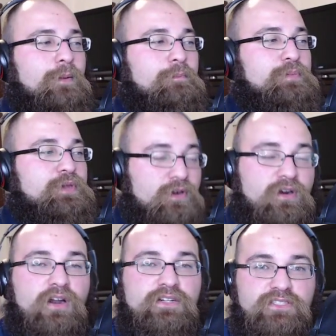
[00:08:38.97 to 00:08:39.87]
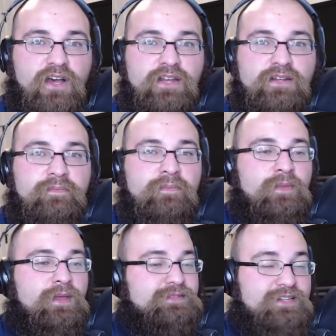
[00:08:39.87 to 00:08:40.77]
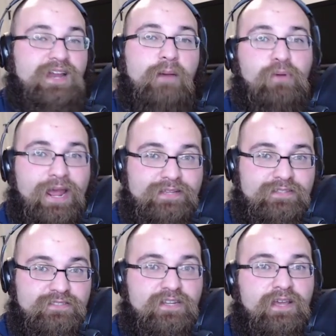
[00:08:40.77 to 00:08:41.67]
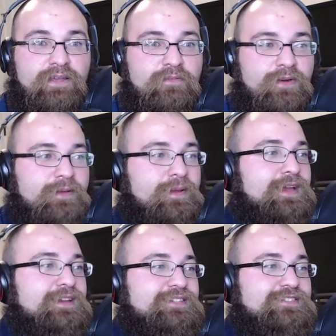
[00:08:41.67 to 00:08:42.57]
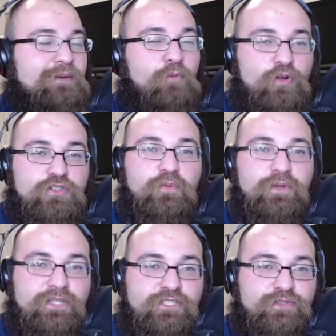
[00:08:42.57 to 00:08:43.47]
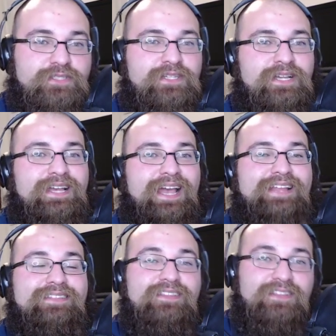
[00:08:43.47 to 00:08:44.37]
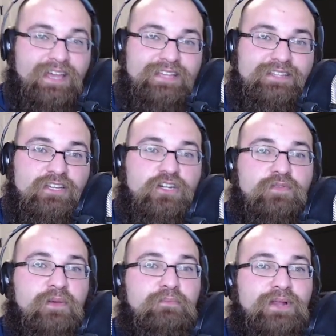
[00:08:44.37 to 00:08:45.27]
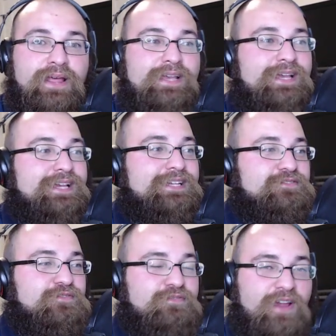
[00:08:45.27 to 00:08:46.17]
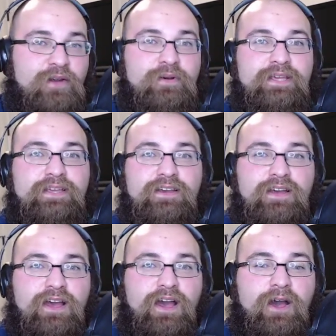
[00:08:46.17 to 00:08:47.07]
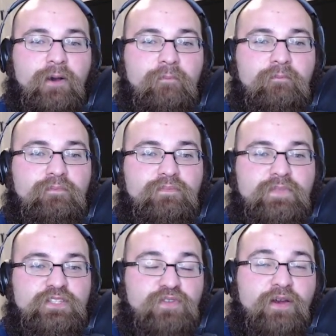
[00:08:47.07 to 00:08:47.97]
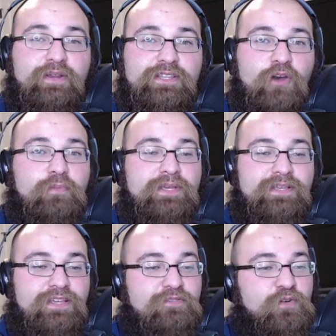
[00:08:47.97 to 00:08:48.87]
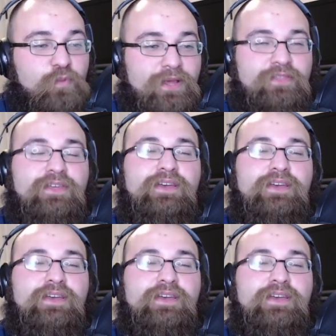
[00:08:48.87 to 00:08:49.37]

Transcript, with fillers: Pierre Garçon did not practice today, right? And he's got multiple injuries, and the likelihood of him playing is very low, even with